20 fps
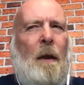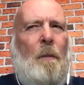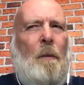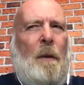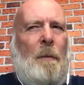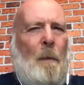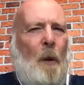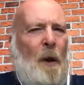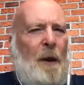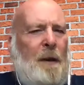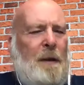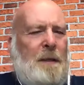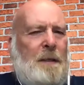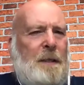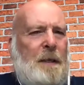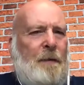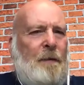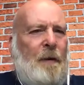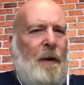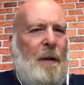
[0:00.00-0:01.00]
we might
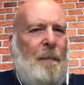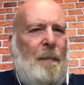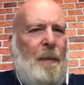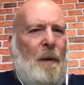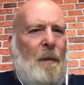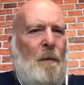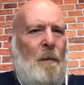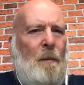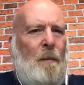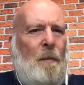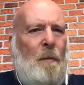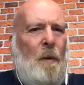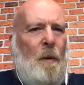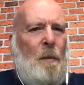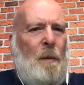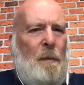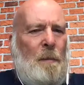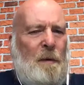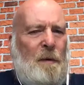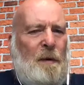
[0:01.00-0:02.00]
consider it, but
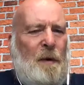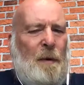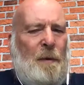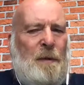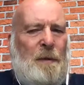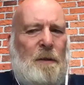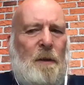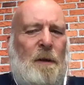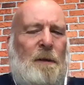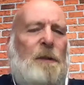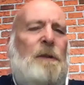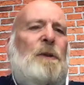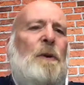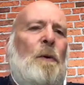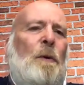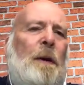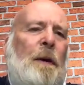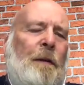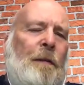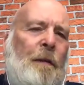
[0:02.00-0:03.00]
what we would do is like to
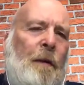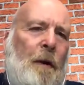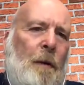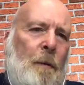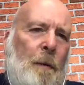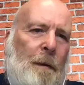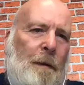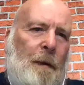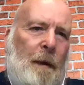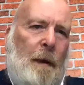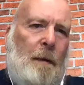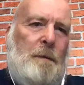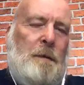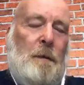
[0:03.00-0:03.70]
talk it through with you.